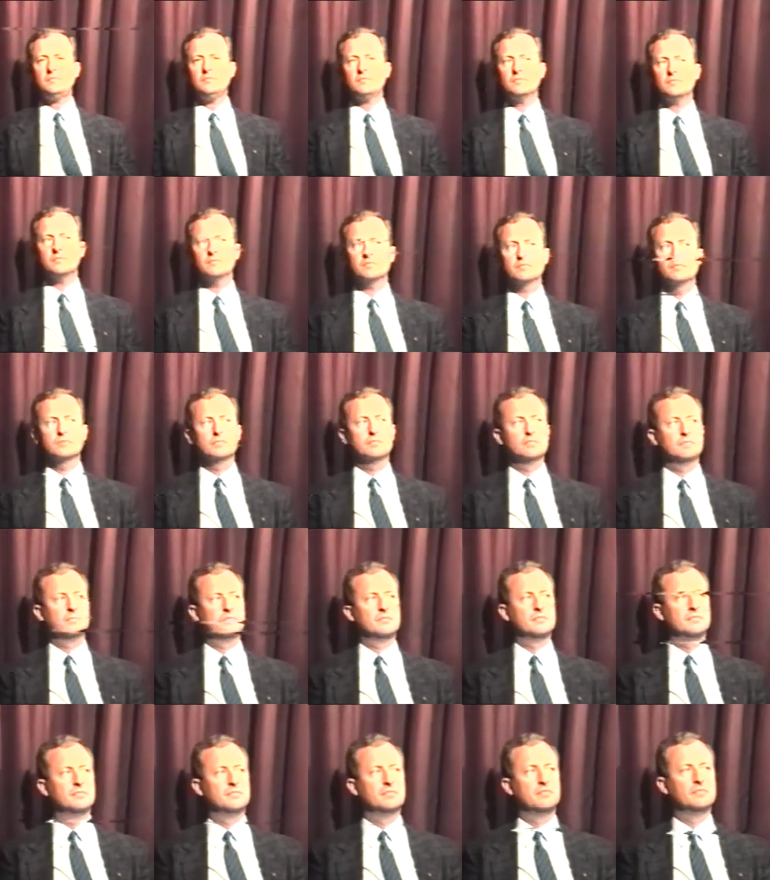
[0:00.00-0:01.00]

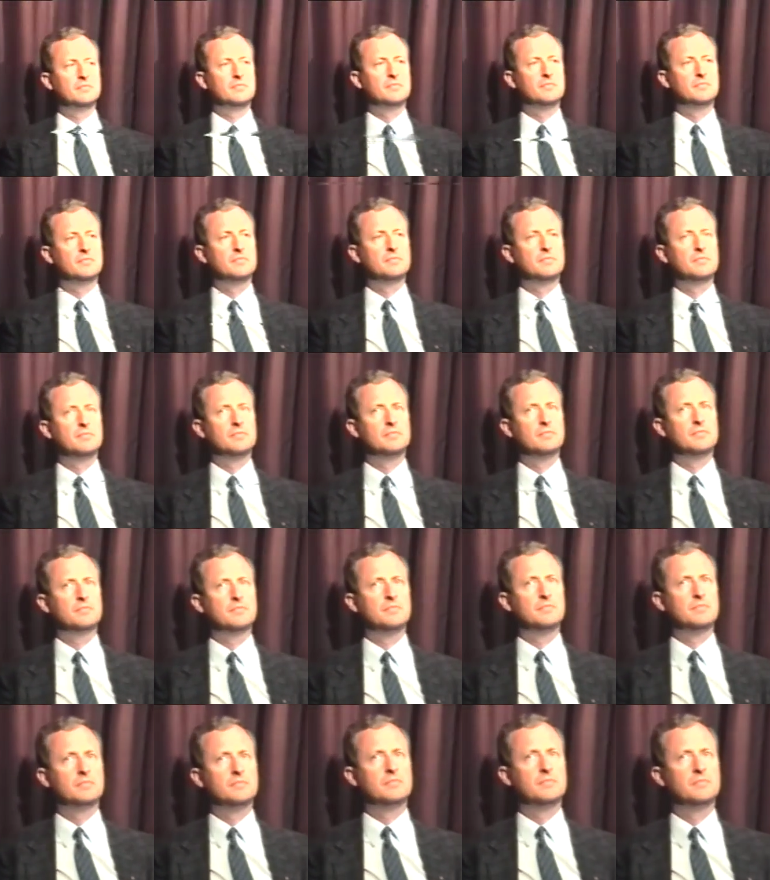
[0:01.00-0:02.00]

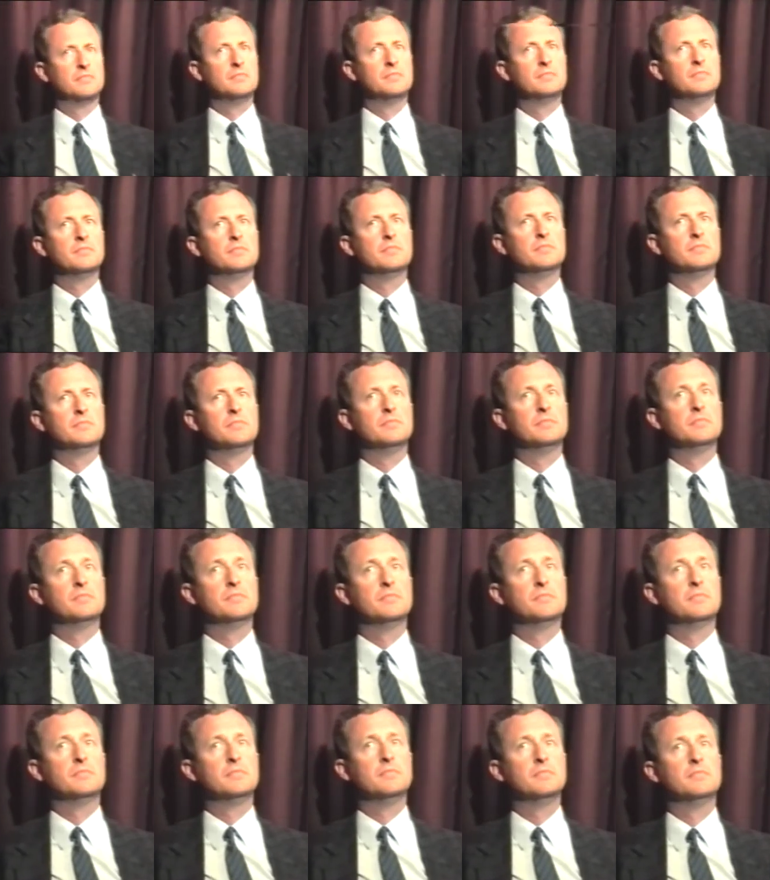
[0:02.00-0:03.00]

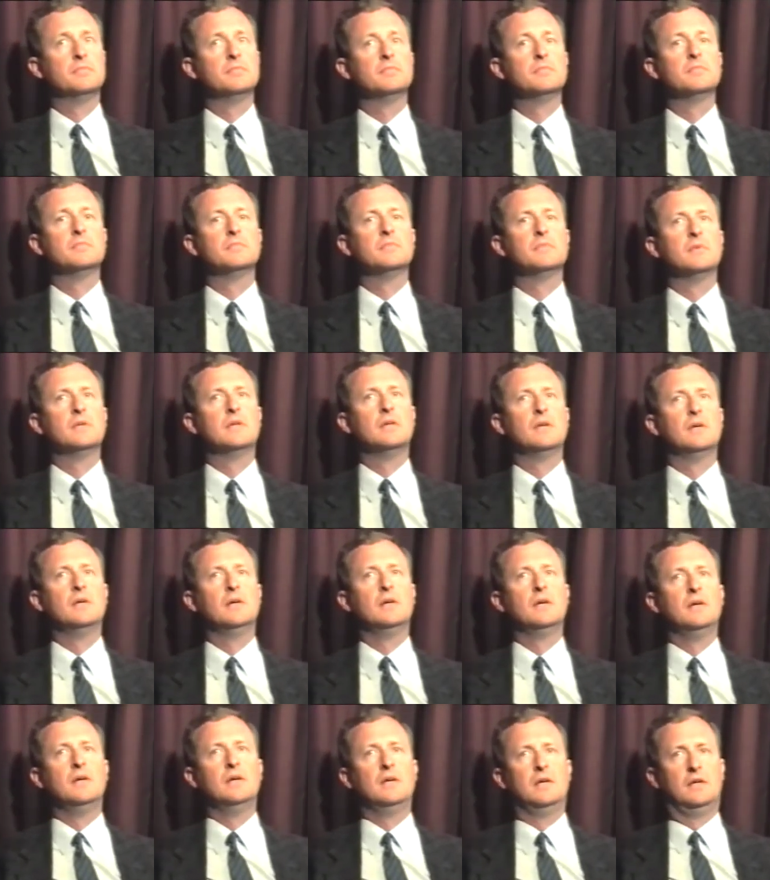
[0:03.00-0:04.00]

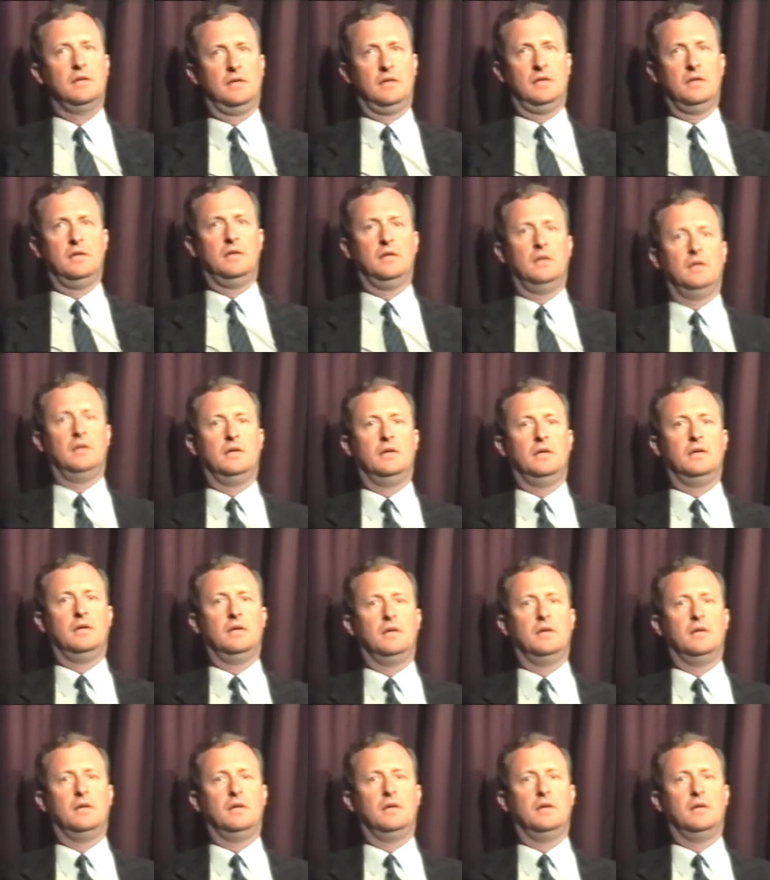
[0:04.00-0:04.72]
Nothing is said.